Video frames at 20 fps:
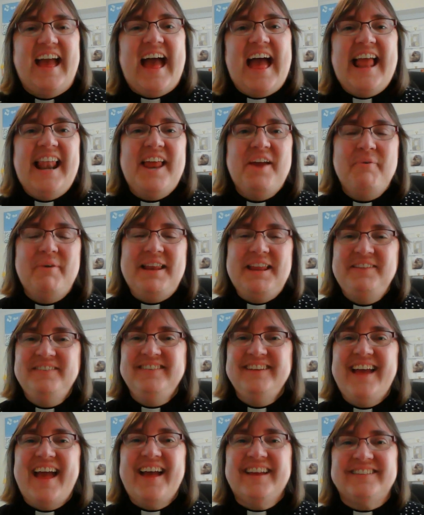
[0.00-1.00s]
Hello, William
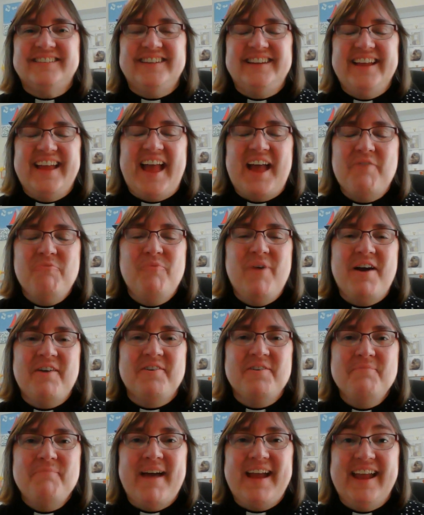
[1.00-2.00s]
G. Yaxley, and
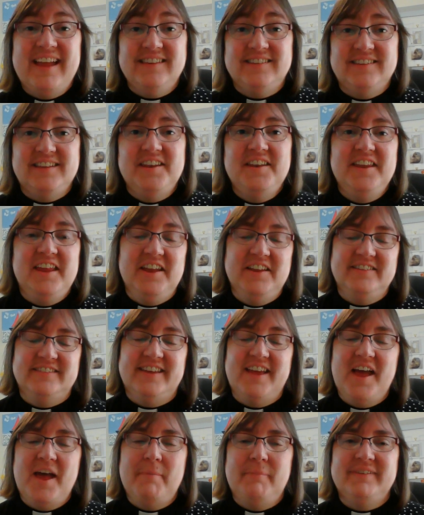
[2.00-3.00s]
welcome back. It's a new
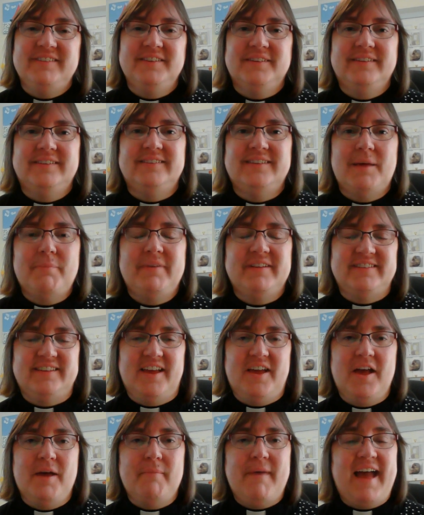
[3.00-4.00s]
term, it's your summer
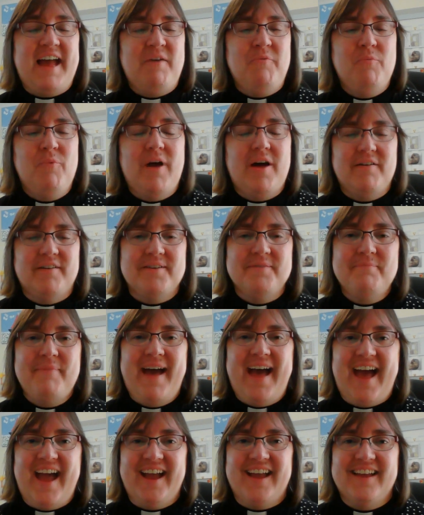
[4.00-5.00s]
term, and welcome
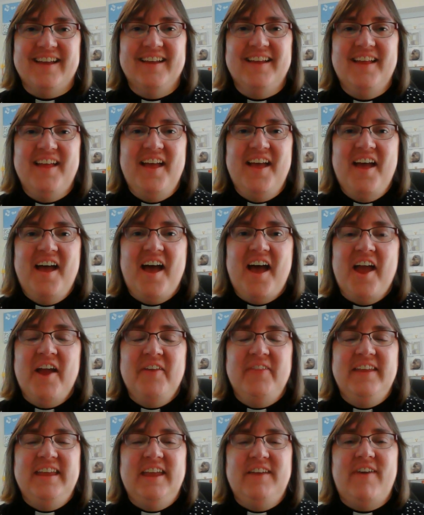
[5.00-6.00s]
back. I
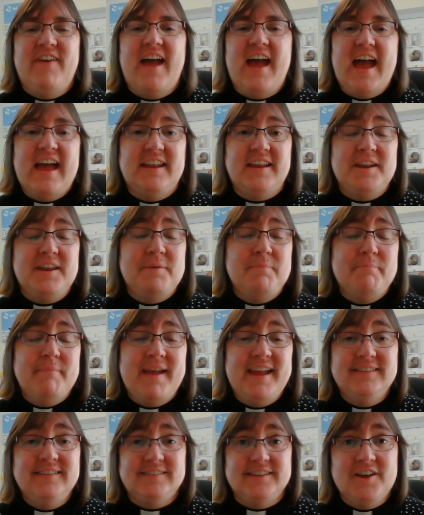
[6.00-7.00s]
hope that you've had an
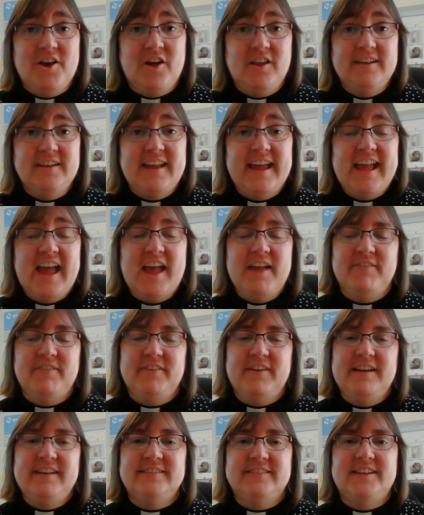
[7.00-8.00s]
amazing holiday over
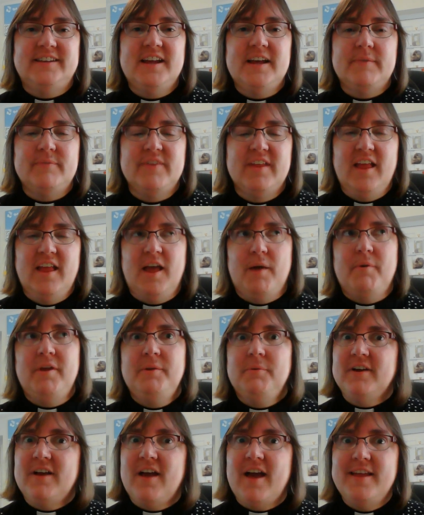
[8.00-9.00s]
Easter. I wonder
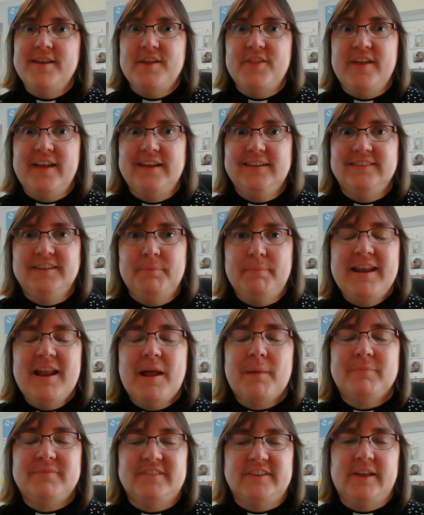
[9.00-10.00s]
what kind of things you've been
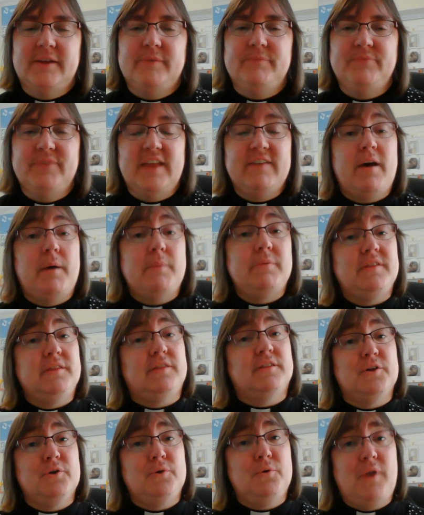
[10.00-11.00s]
up to. If I was in
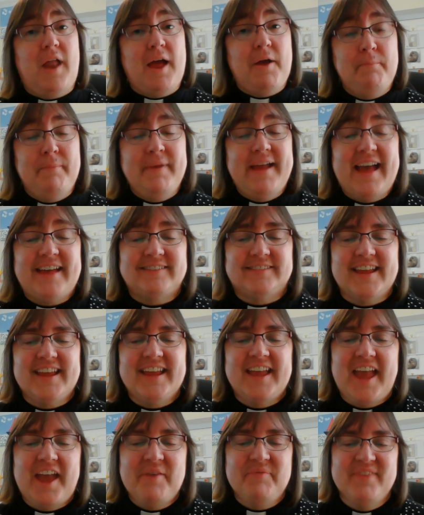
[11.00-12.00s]
school, I would be
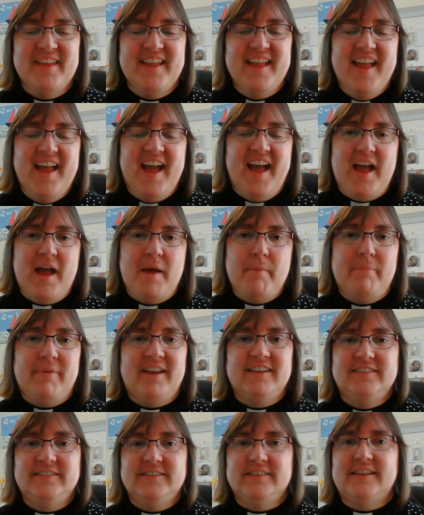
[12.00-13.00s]
asking you, but I
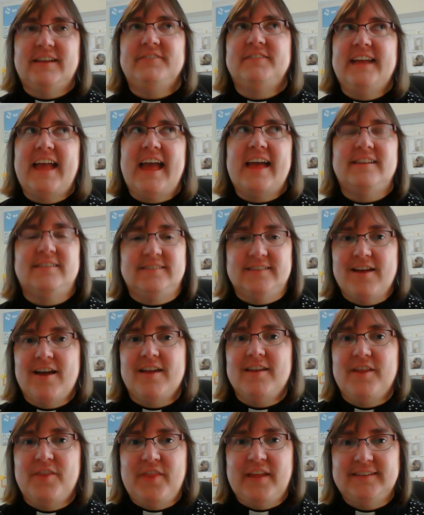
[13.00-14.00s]
should just have to guess the
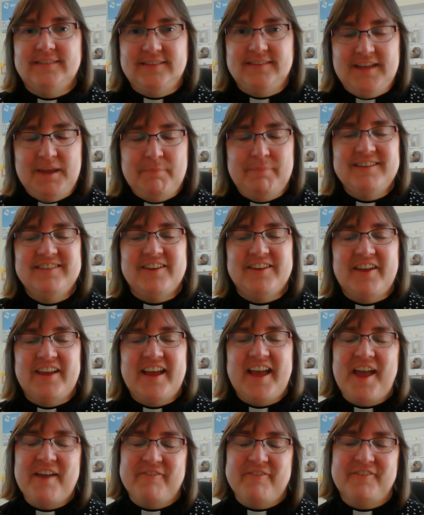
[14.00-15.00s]
kind of things that you've been
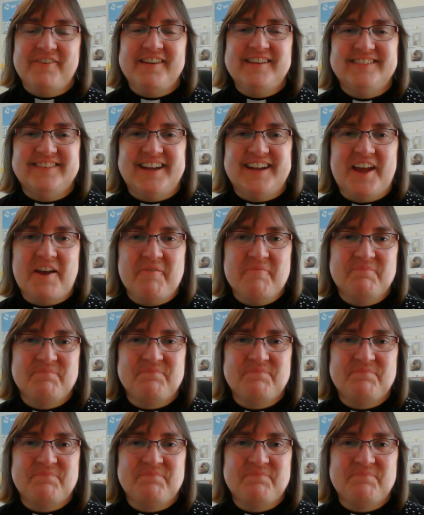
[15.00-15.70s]
doing over Easter.